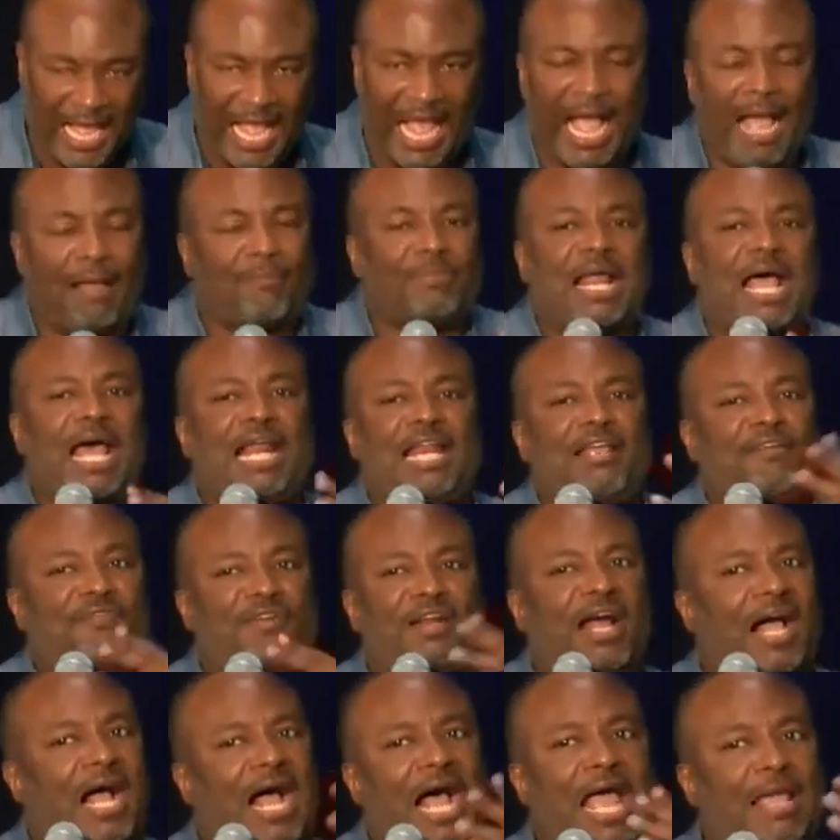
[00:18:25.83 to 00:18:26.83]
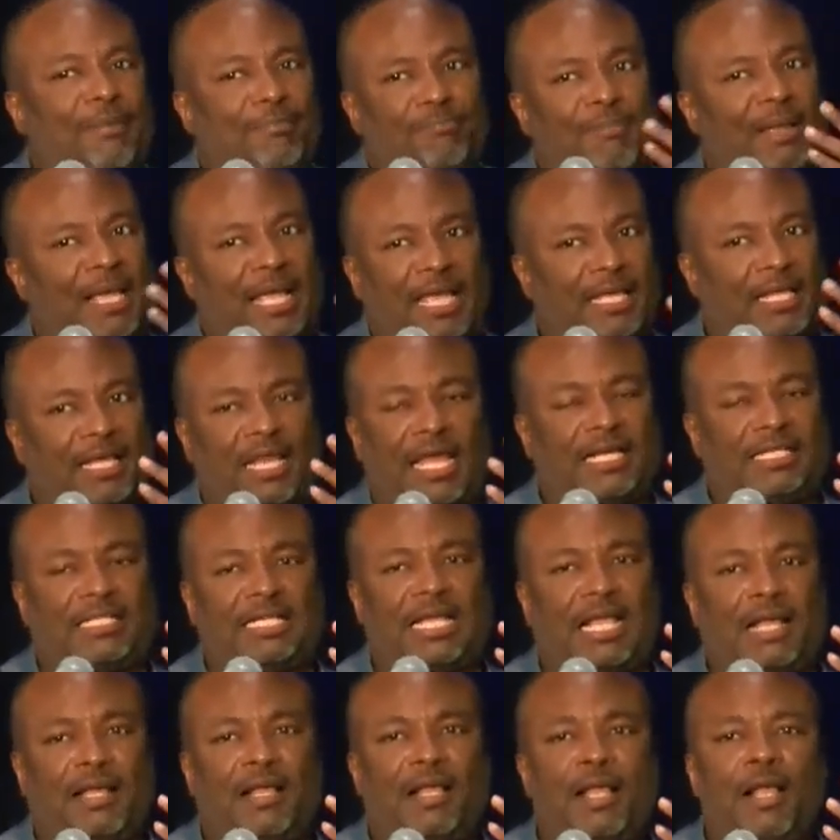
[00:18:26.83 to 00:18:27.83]
I'm not even a hype man like
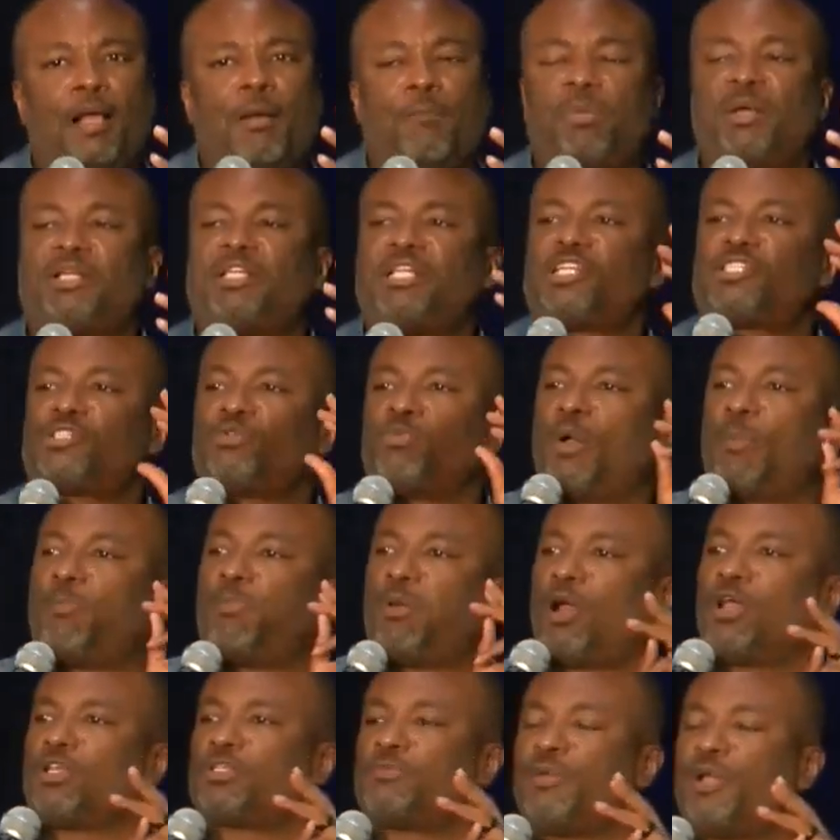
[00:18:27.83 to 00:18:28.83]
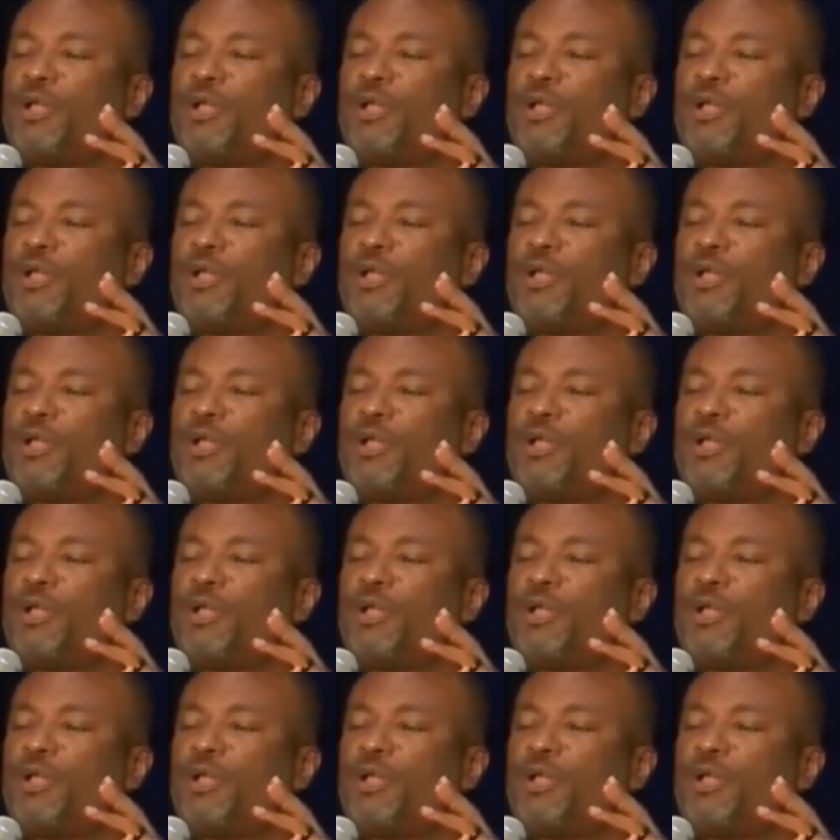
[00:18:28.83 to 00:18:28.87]
that. But this is what blows